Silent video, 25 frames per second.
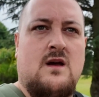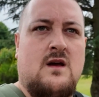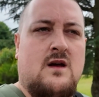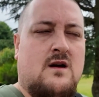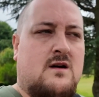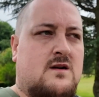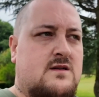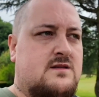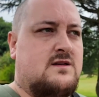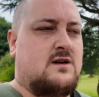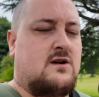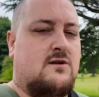
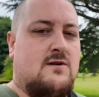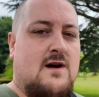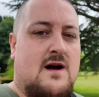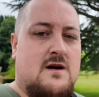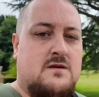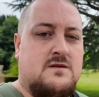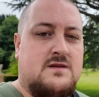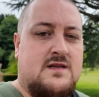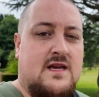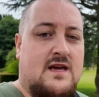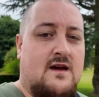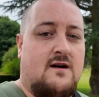because the
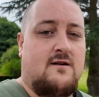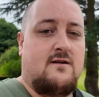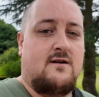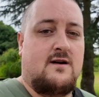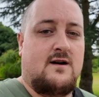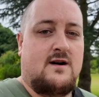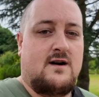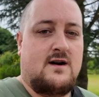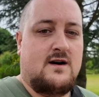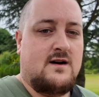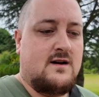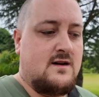grounds here
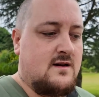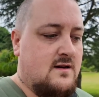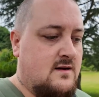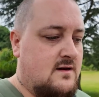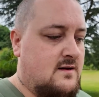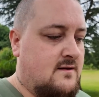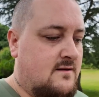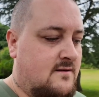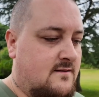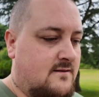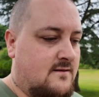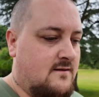are
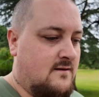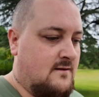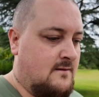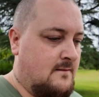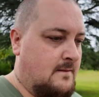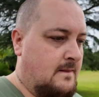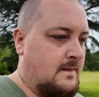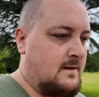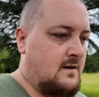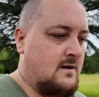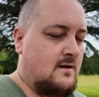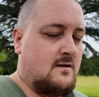
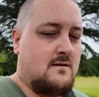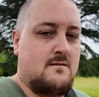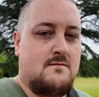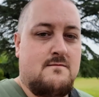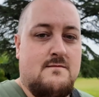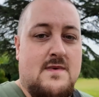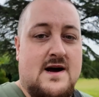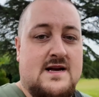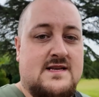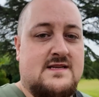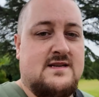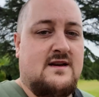
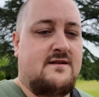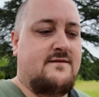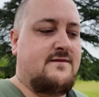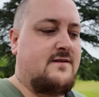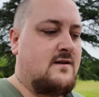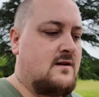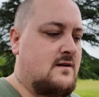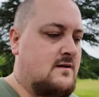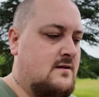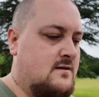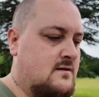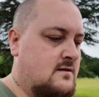massive.